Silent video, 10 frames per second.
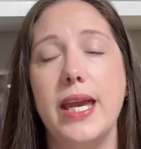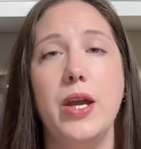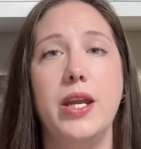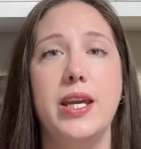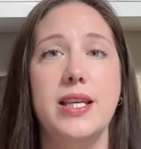
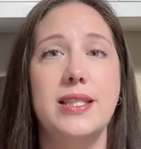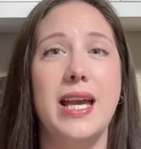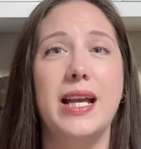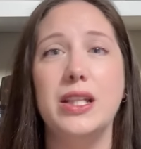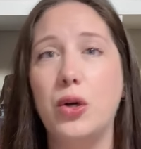It is
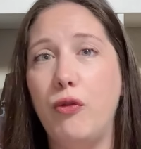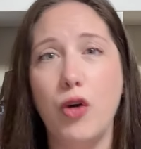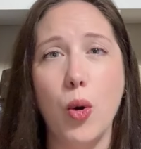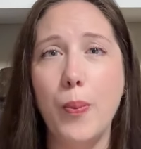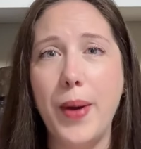like a little
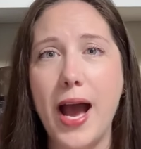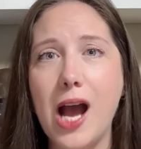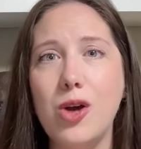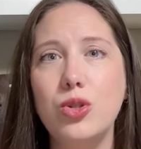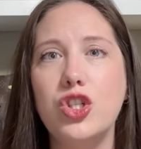foam
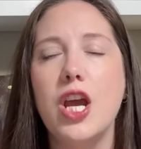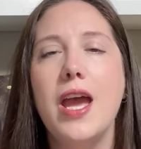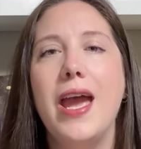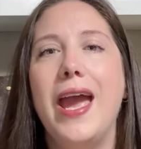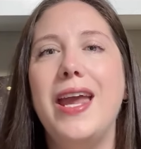pouch,
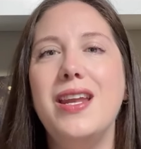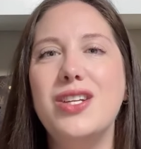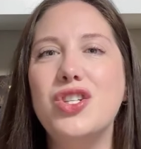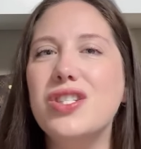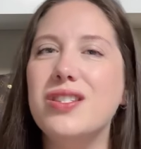and
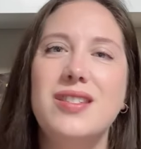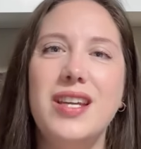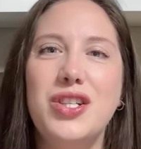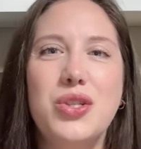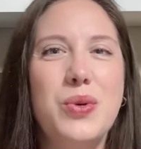it just
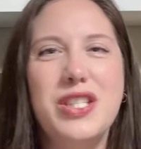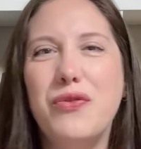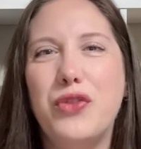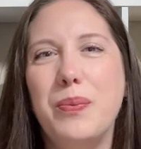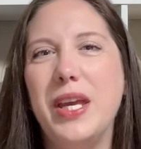it just
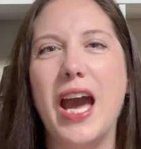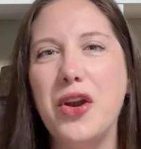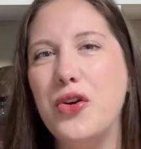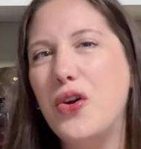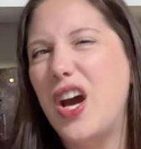wasn't for me. I
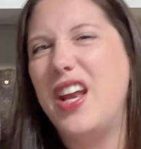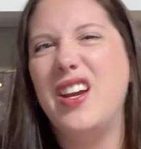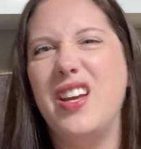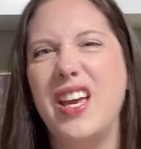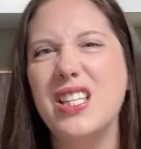don't know how
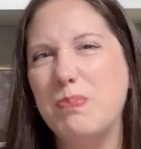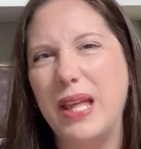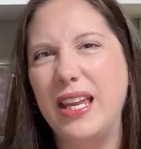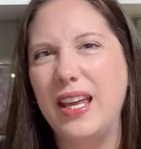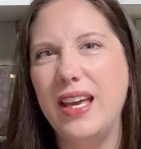to
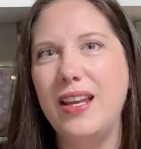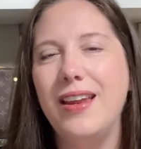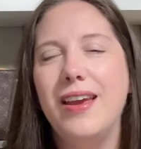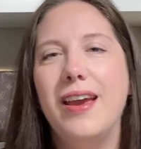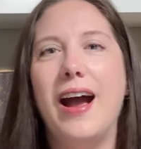explain it.
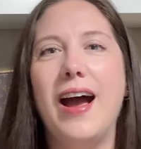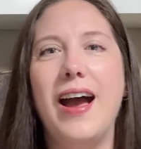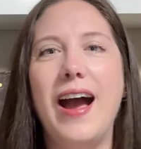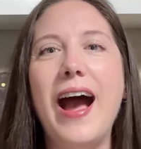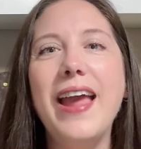
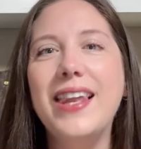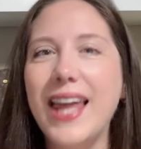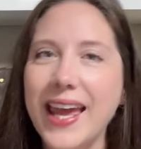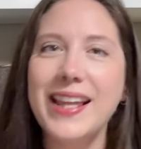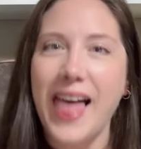Uh, I
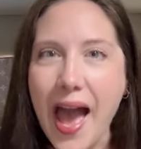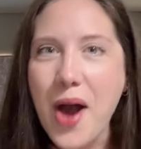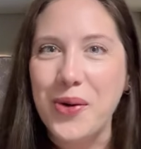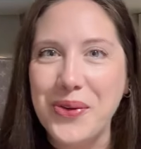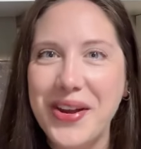like
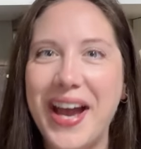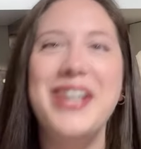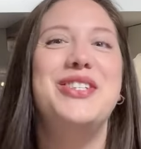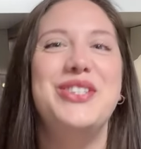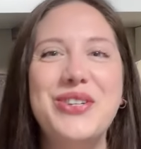loud.
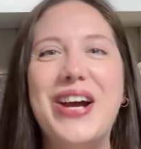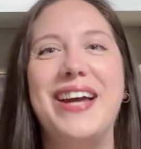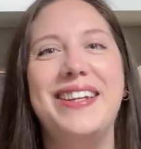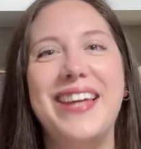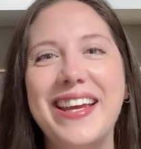I do.
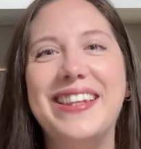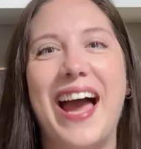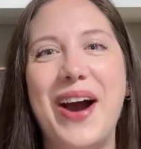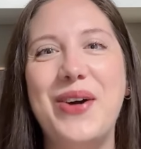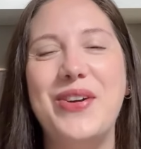I like
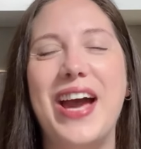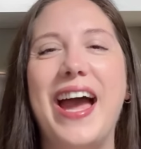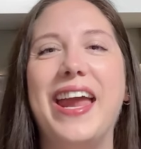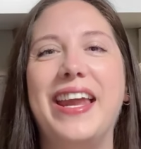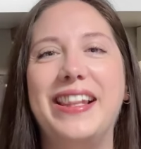loud.
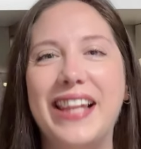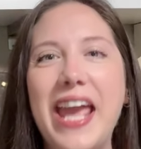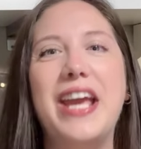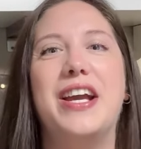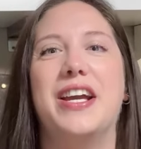I
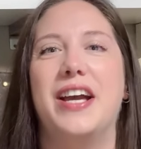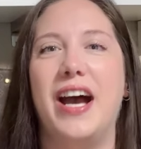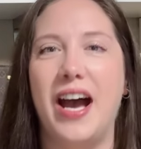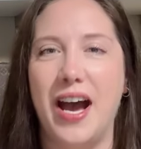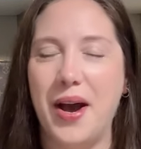like
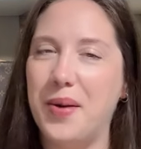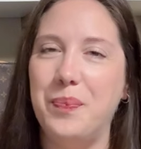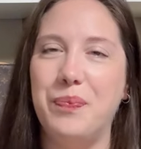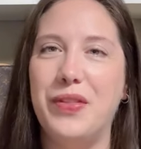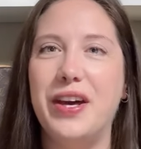
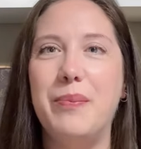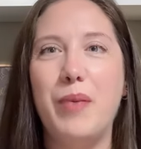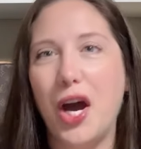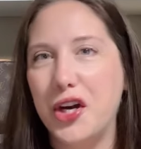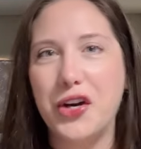um, the
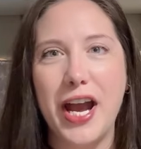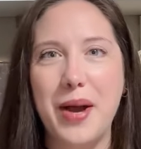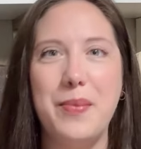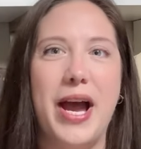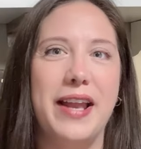
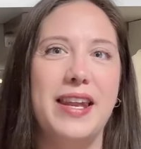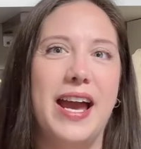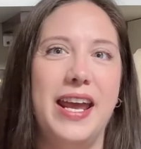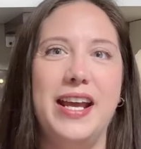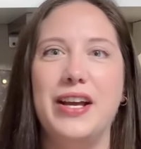monogram. I
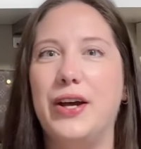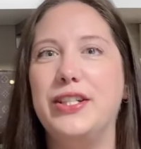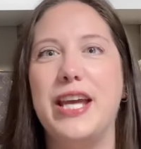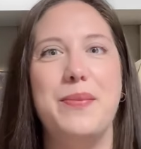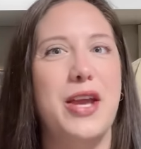like
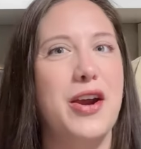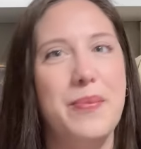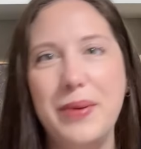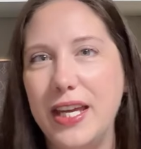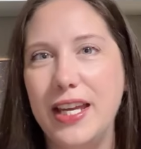Damier
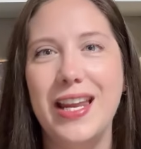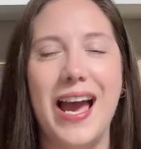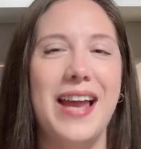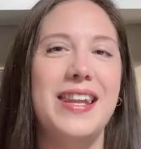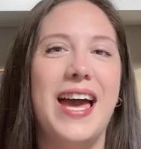Ebene.
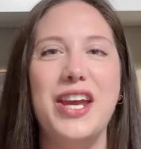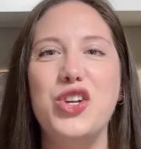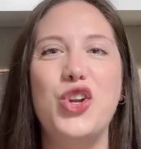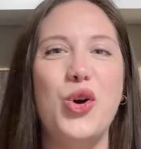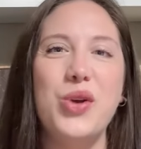I like
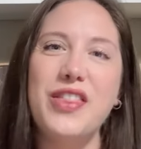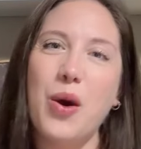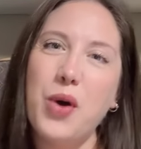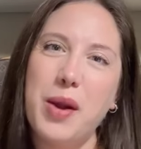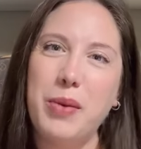knowing
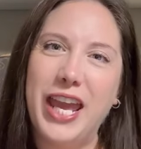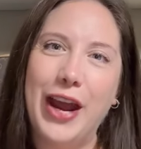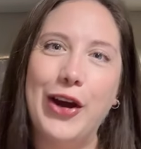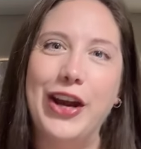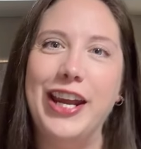that what I'm
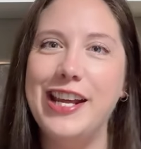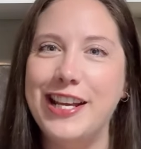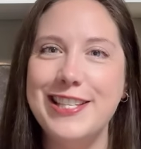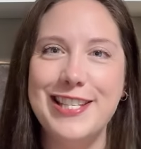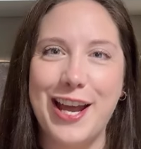carrying
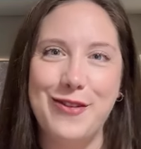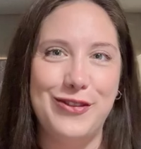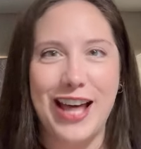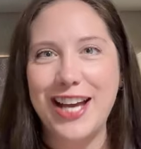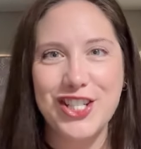is kind of
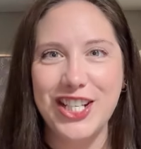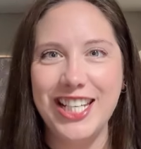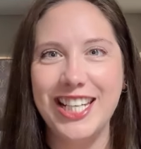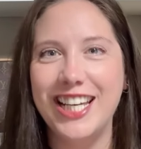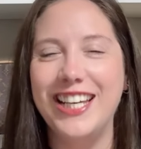flashy.